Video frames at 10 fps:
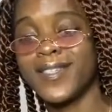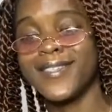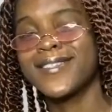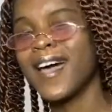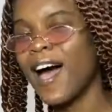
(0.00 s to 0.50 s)

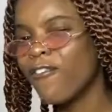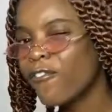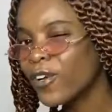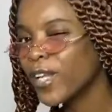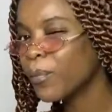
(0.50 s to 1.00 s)
it's
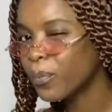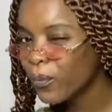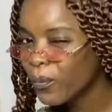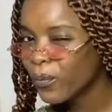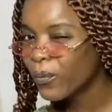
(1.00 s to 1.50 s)

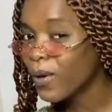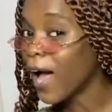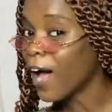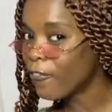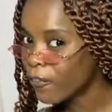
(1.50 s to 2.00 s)
affordable
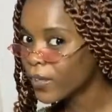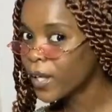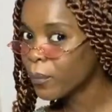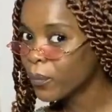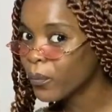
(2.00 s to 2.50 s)

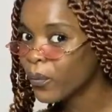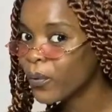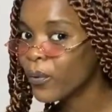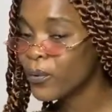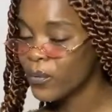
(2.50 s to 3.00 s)
affordable
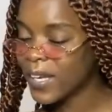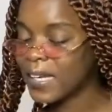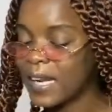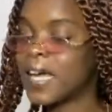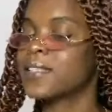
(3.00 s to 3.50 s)
ring
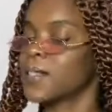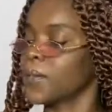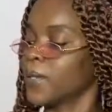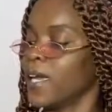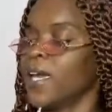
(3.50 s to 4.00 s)
light
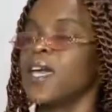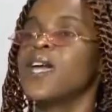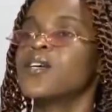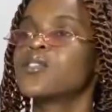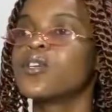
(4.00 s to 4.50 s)
okay
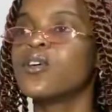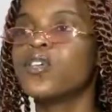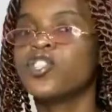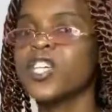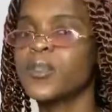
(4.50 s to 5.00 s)
so
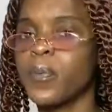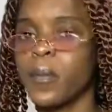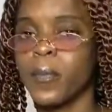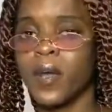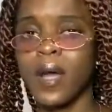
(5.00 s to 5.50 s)
you just prop
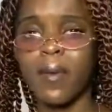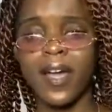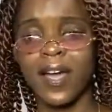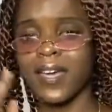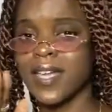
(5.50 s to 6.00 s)
up your camera you
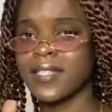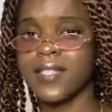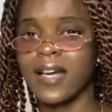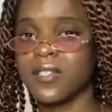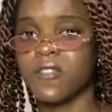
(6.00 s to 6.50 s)
can get
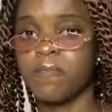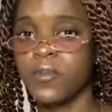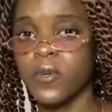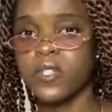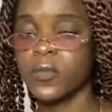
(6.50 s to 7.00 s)
stacks of
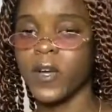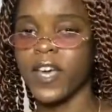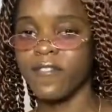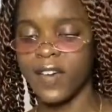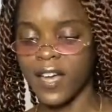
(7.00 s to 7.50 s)
books
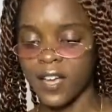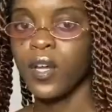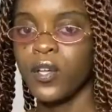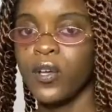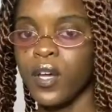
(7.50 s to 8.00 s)
whatever
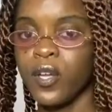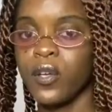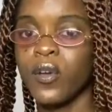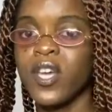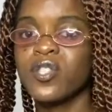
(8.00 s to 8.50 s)

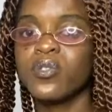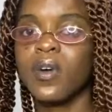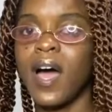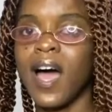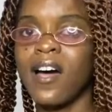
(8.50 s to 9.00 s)
you're going to
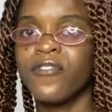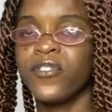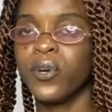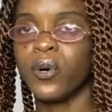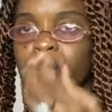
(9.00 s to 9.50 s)
have
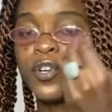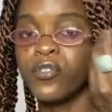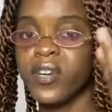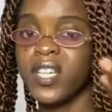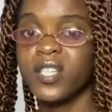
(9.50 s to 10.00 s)
your
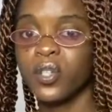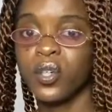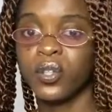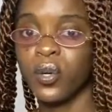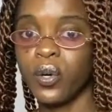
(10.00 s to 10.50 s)
grid
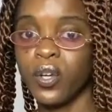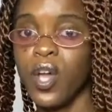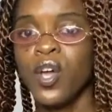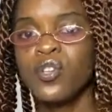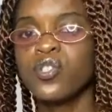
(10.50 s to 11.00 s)
turned on
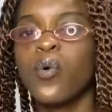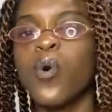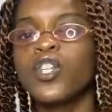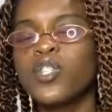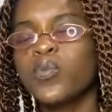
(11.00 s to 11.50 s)
so
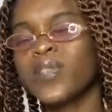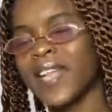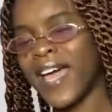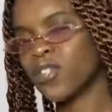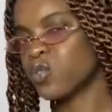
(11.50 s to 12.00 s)
what you would
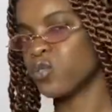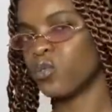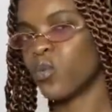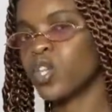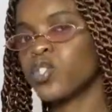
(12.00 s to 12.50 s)
like to
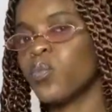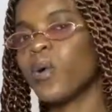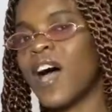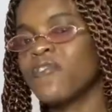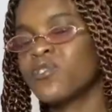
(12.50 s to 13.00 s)
do what you
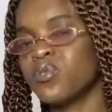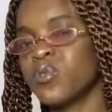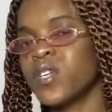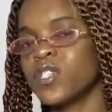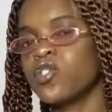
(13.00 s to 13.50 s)
have to do is